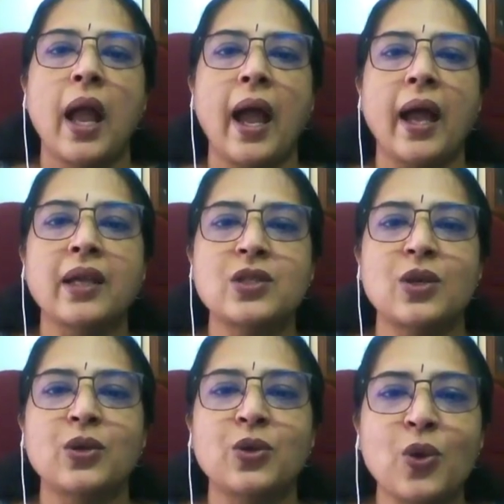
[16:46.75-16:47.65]

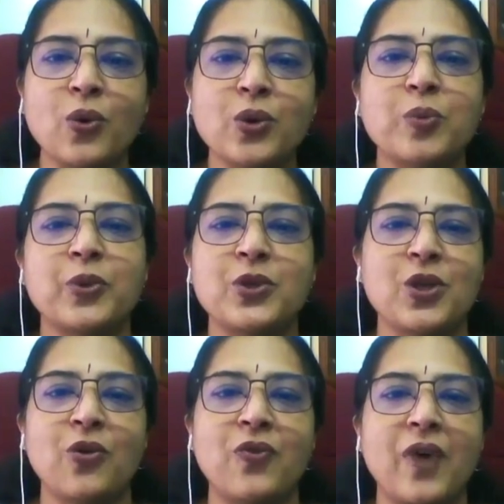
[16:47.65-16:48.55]
and don't put
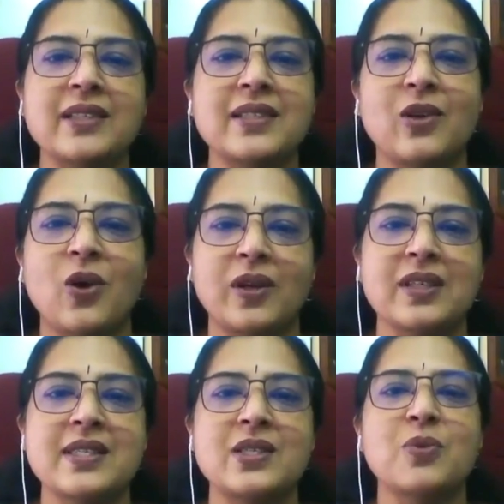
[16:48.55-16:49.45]
your vital
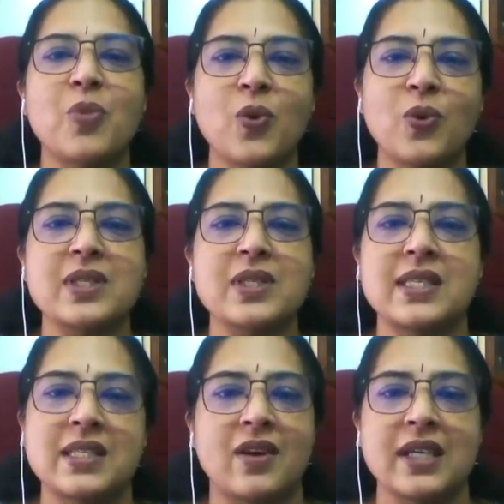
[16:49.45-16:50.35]
organs to more
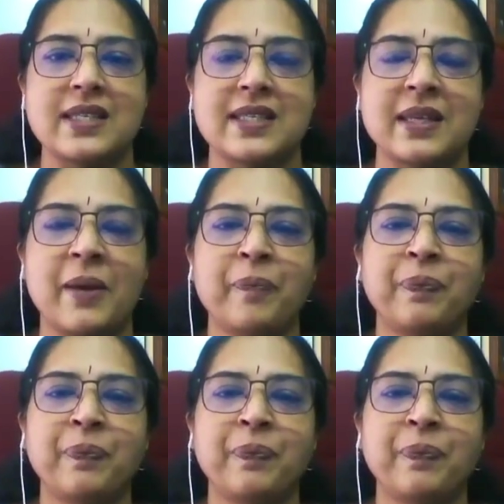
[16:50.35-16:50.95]
stress.